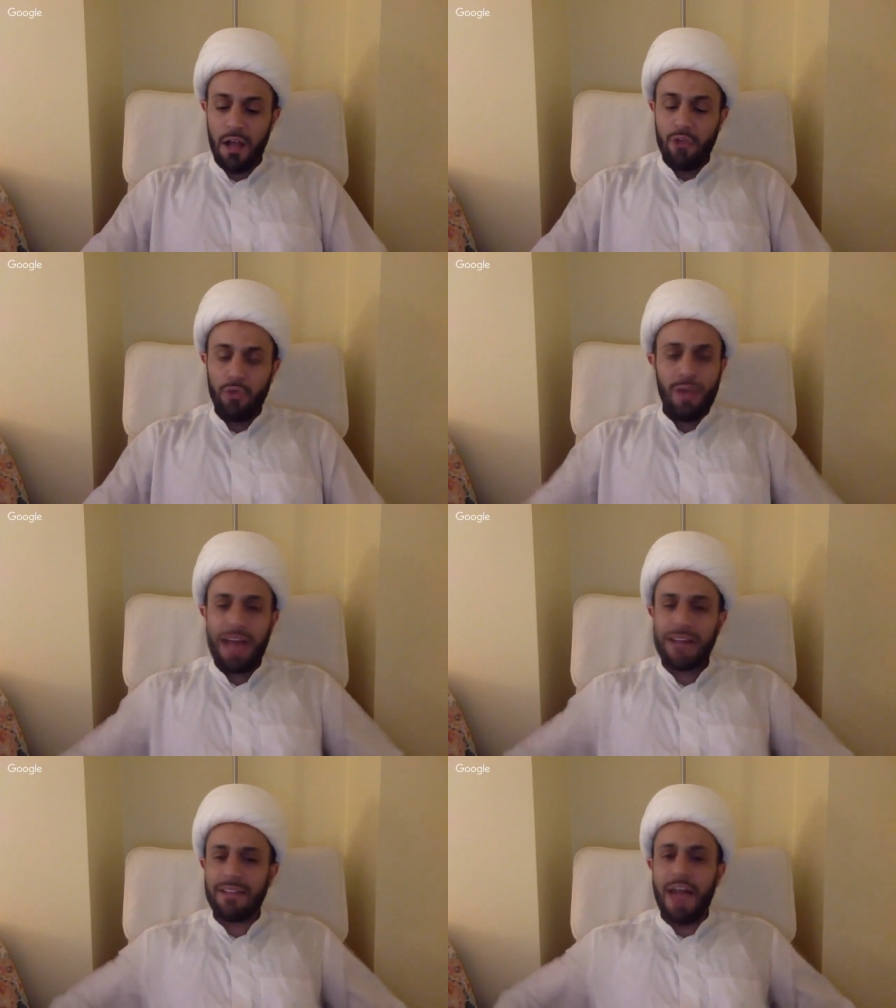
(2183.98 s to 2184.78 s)
do
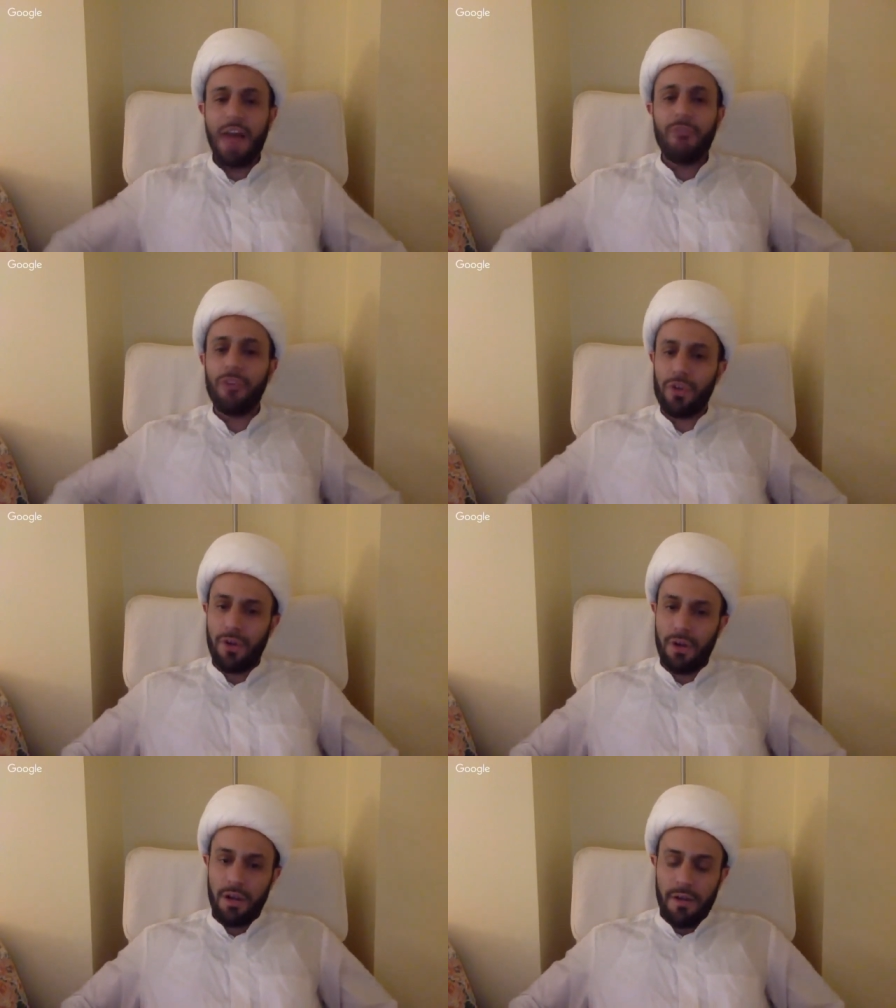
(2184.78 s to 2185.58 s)
not
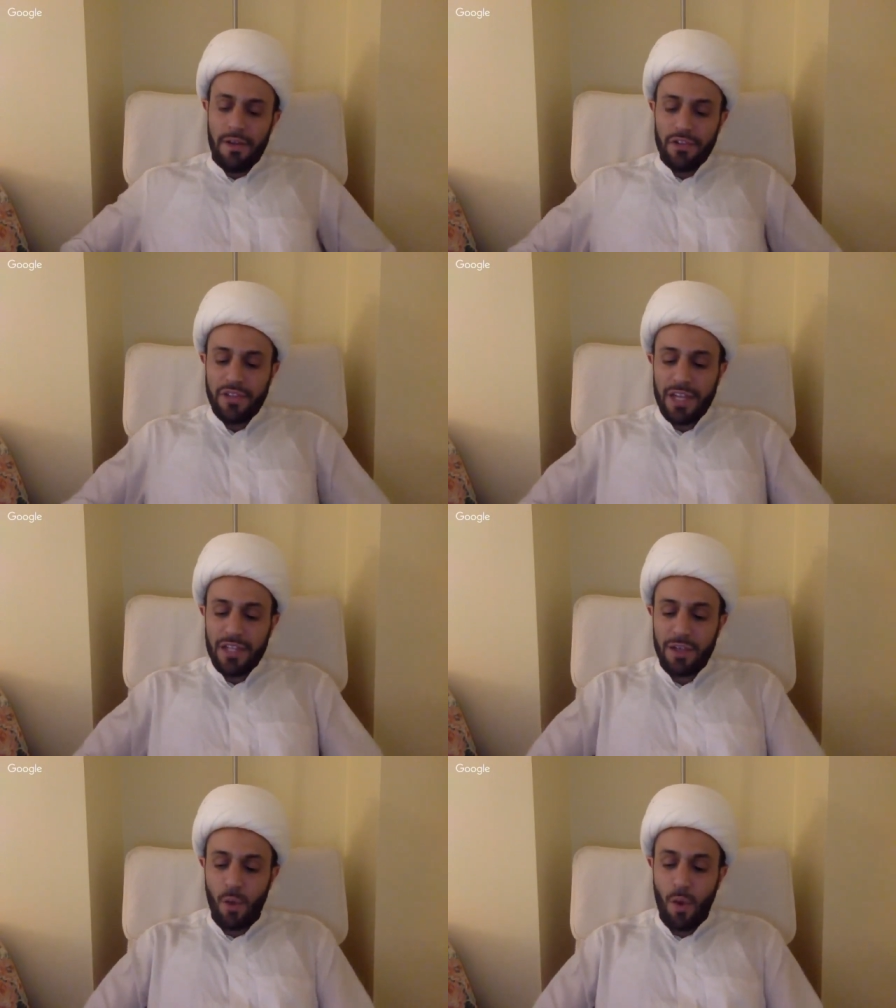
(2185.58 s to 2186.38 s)
ever
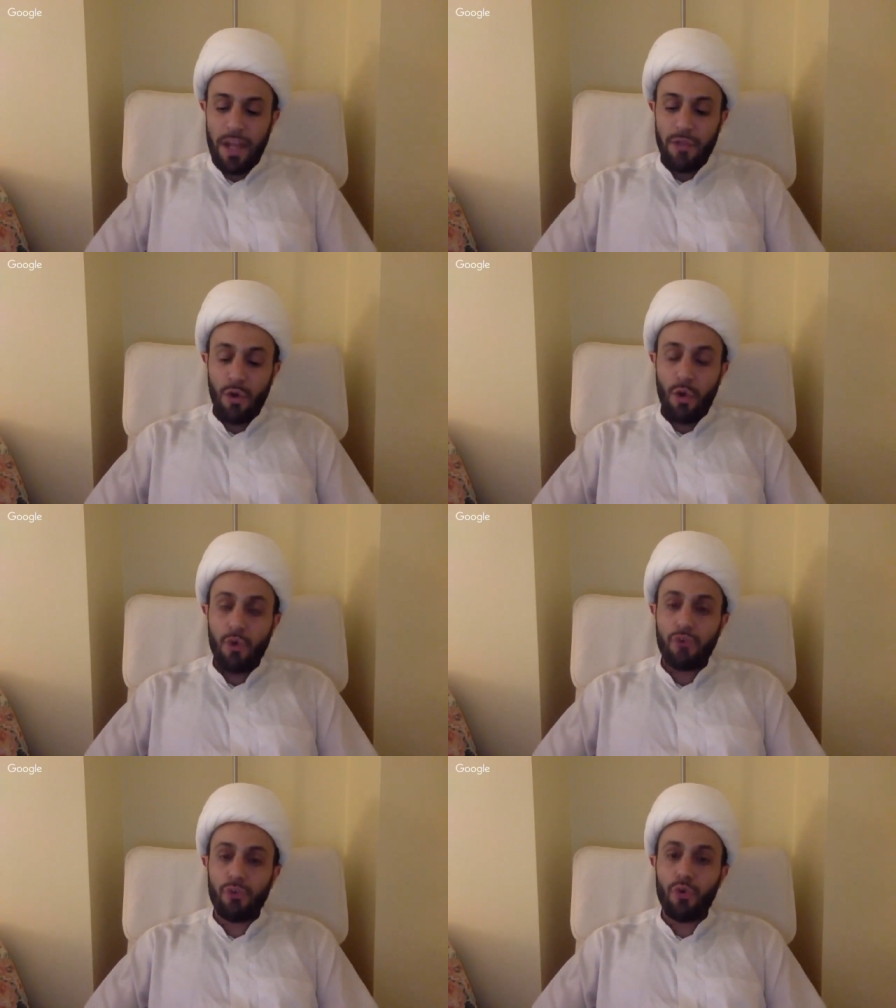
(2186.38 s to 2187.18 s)
send away
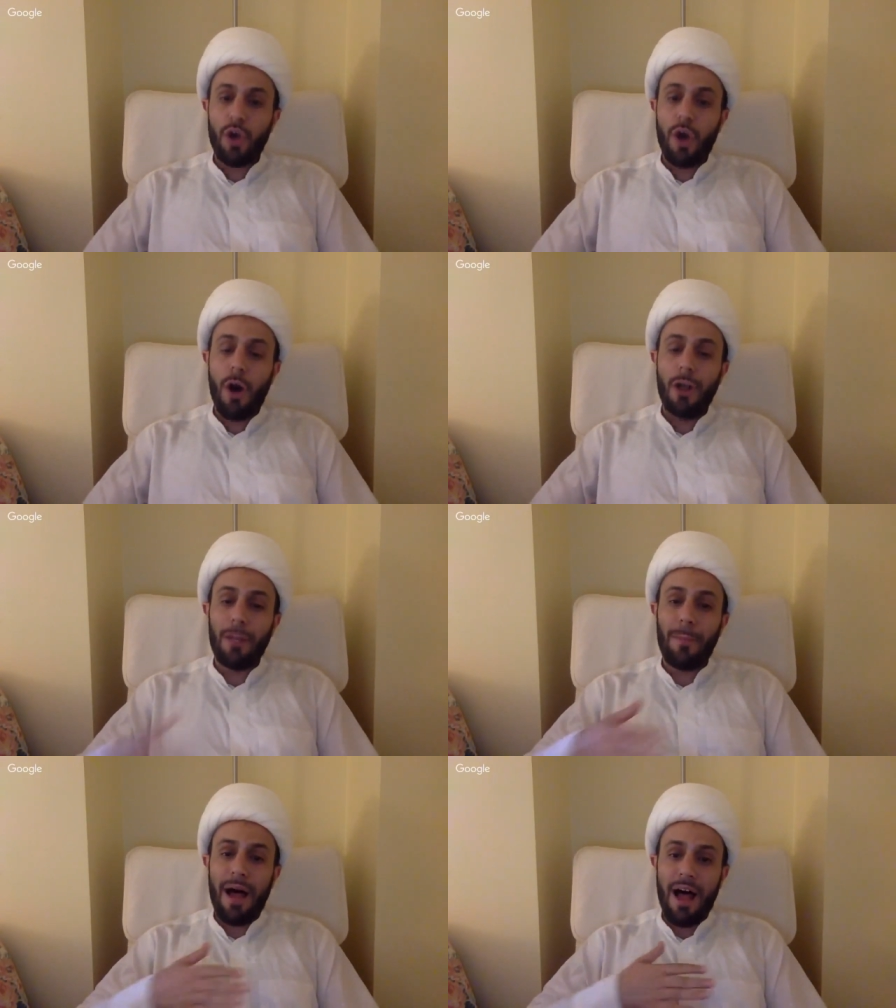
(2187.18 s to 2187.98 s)
those who call
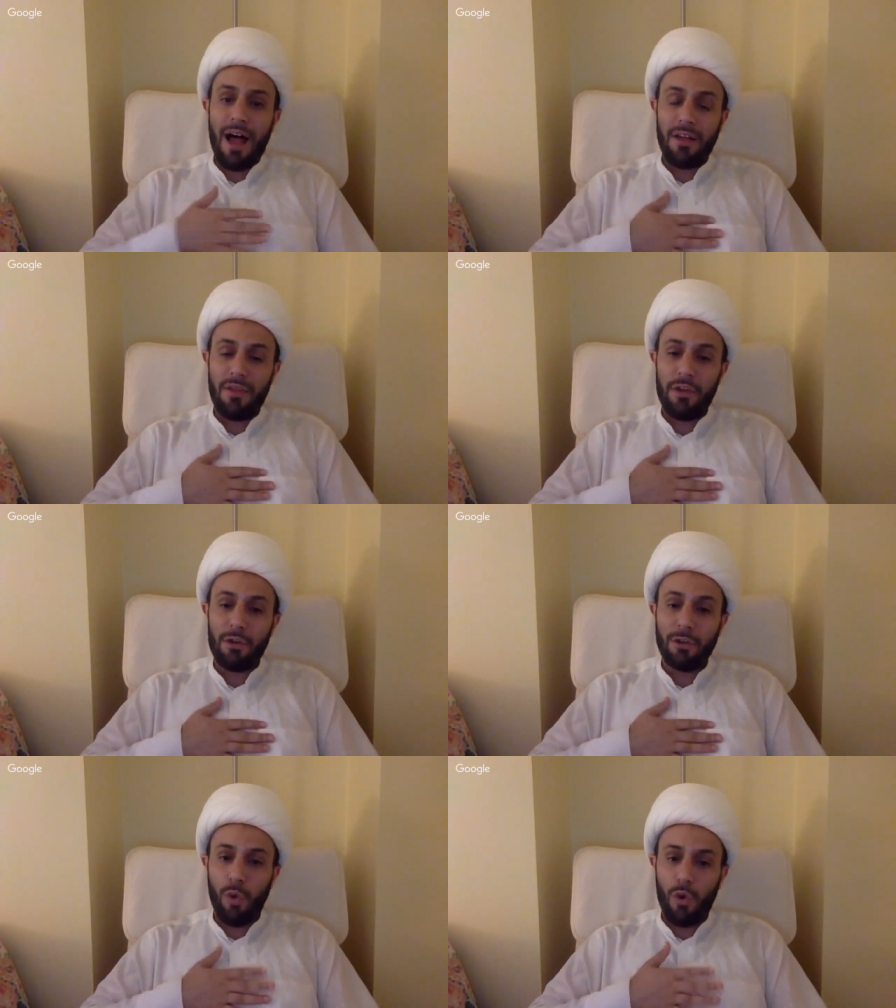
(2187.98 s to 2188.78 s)
upon
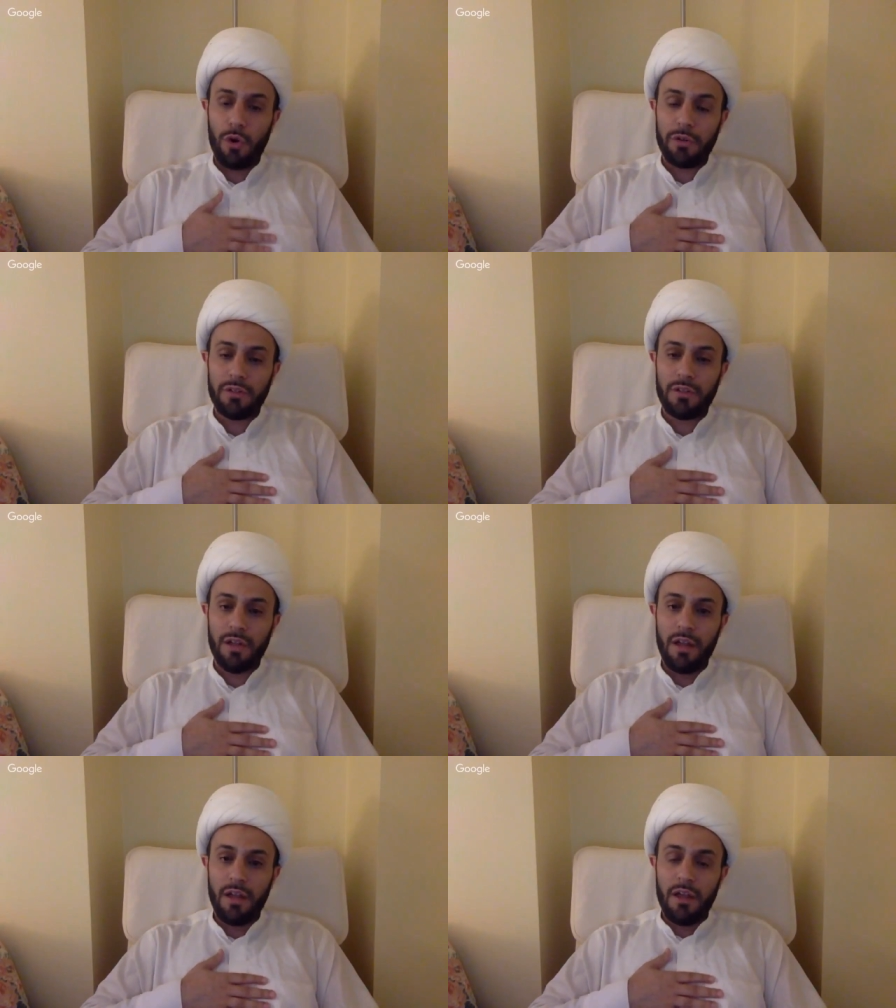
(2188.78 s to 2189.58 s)
their Lord
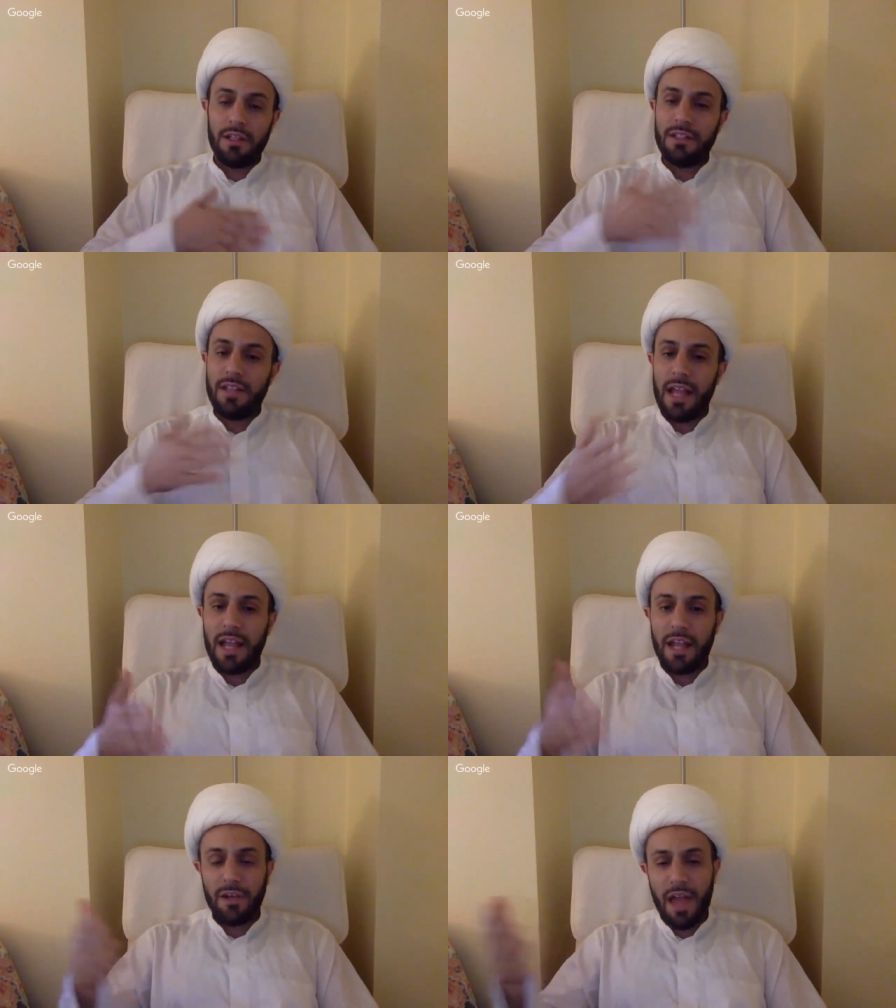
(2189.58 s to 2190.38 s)

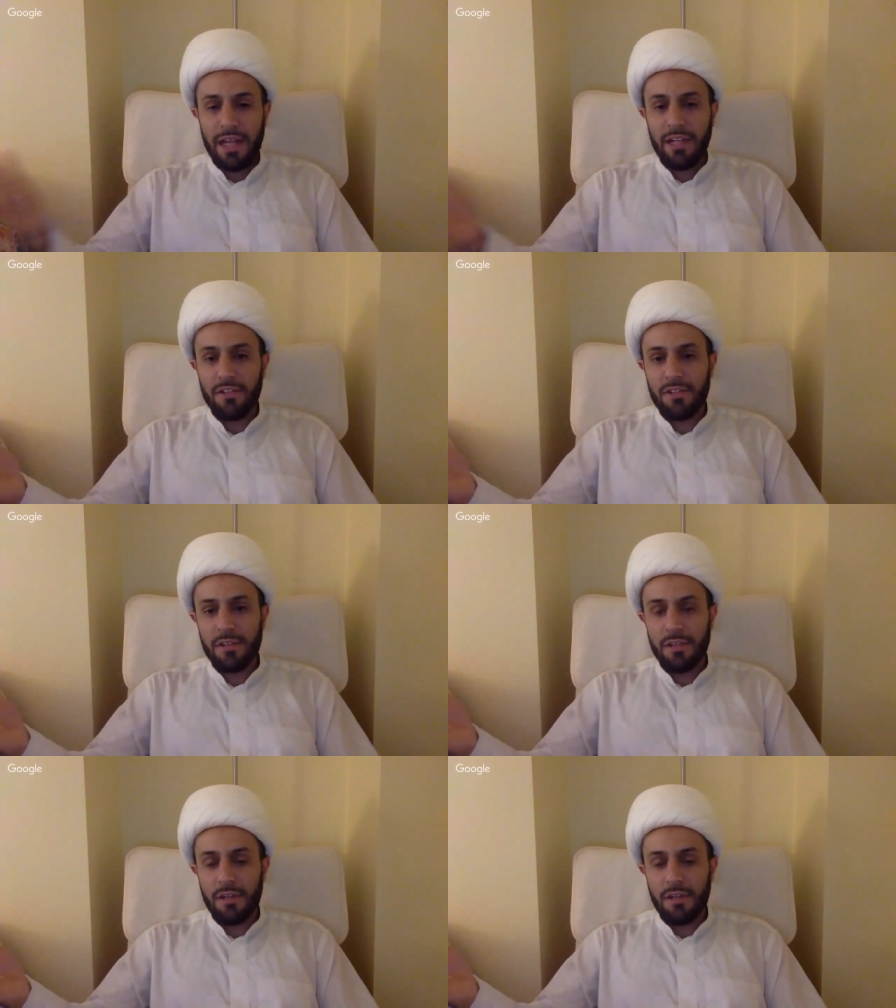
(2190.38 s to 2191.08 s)
day and night.